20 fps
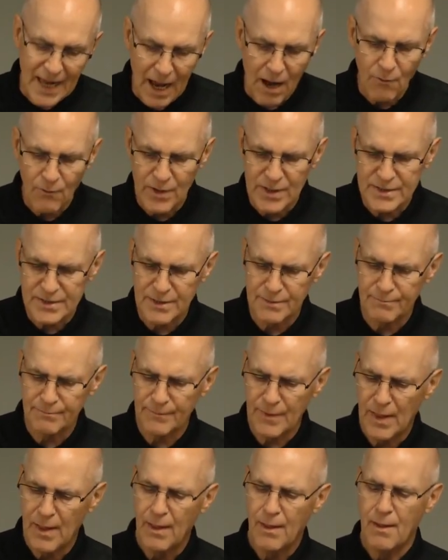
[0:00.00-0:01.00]

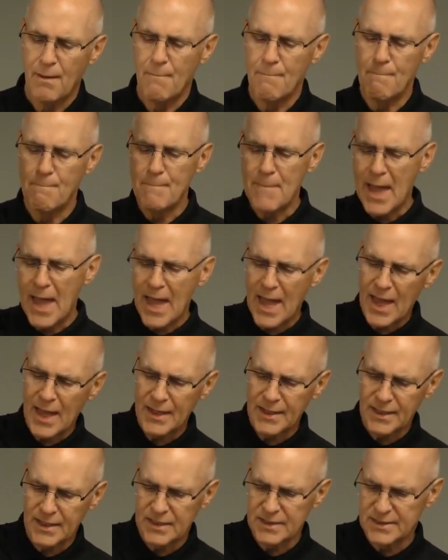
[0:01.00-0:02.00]
Taoism:
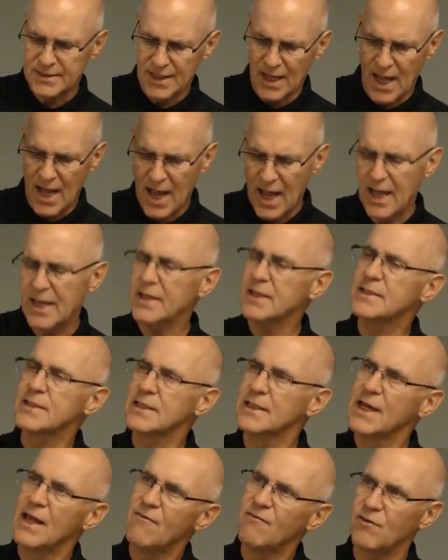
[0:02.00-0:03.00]
man is the
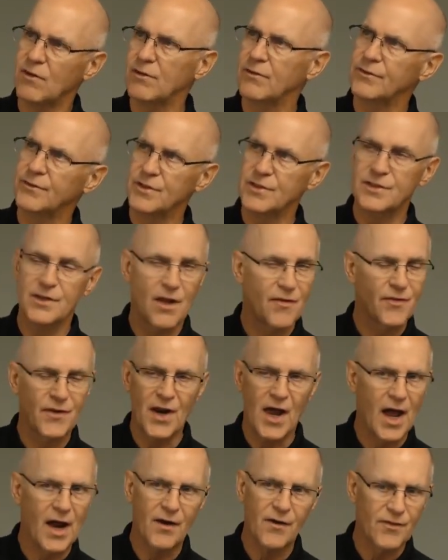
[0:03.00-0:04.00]
highest level. There's nothing
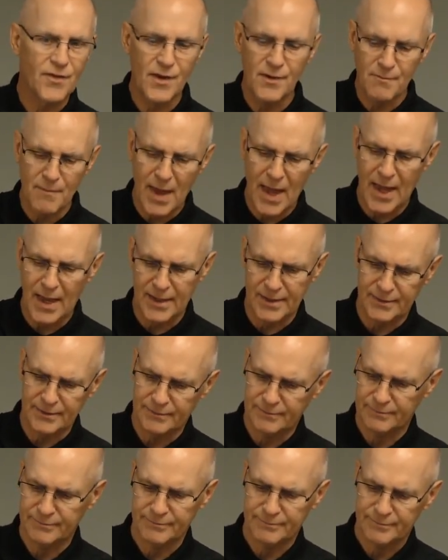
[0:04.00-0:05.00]
higher than man.
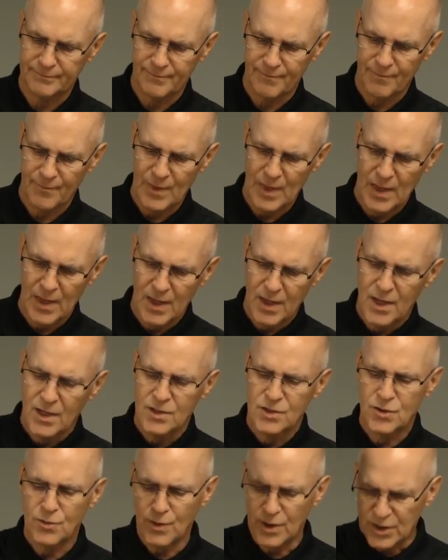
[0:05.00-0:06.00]

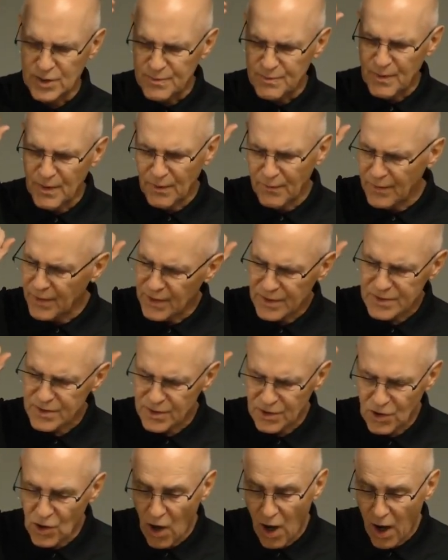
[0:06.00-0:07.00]
To
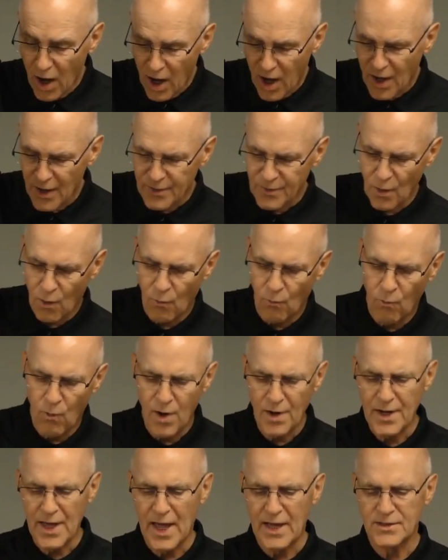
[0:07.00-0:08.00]
experience God,
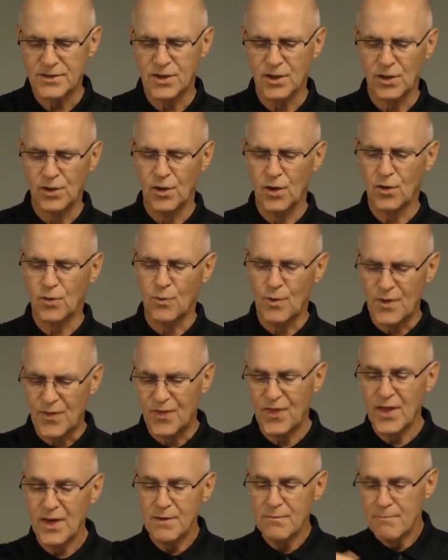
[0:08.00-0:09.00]
one had to look
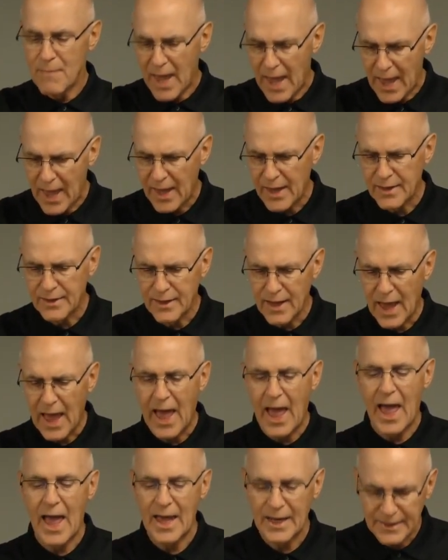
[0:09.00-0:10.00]
within man
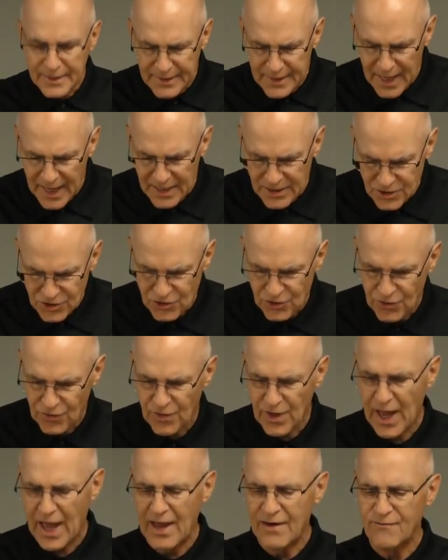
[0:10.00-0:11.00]
and
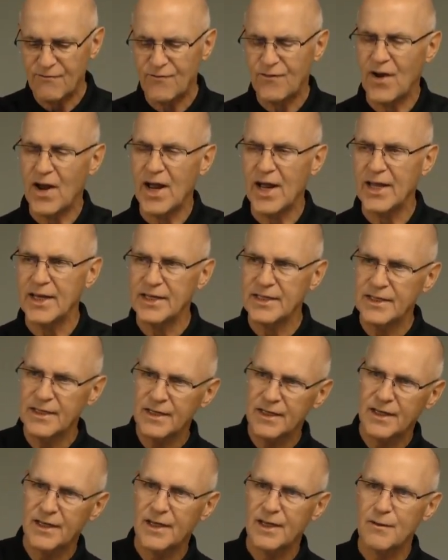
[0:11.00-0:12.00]
nature and
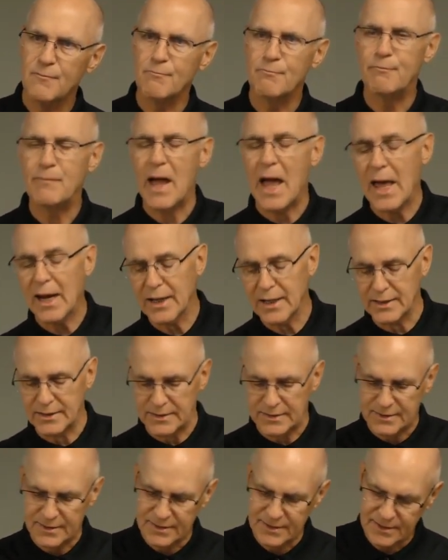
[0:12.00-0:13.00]
find
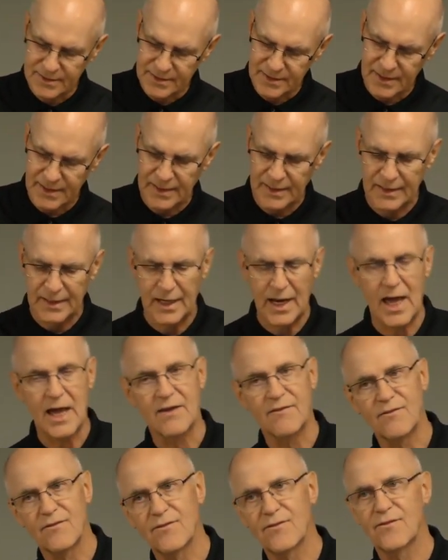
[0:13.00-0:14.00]
balance in
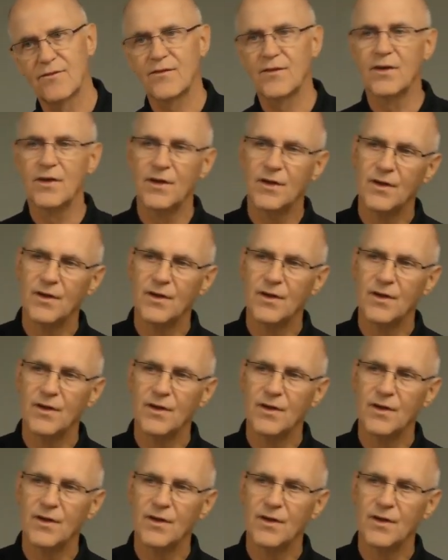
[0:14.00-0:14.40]
life.